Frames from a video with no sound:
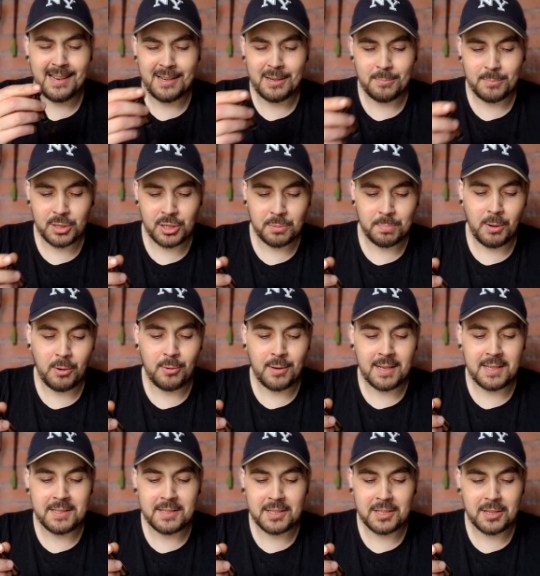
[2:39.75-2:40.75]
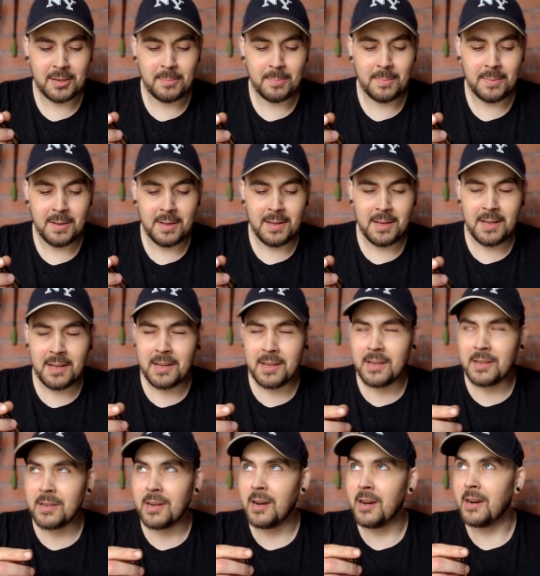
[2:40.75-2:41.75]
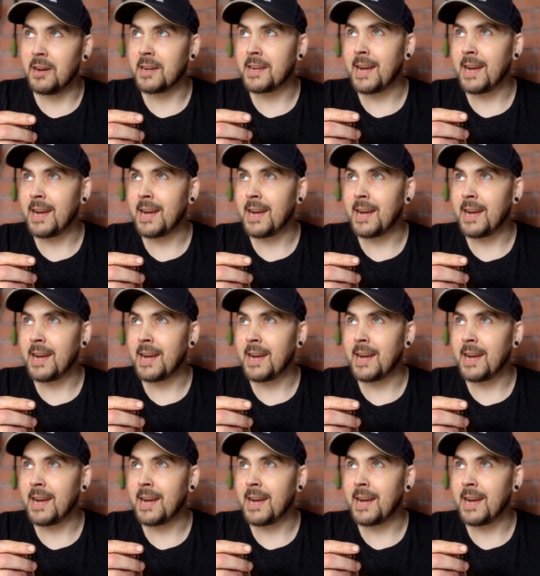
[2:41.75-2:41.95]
And I'm smoking some uh,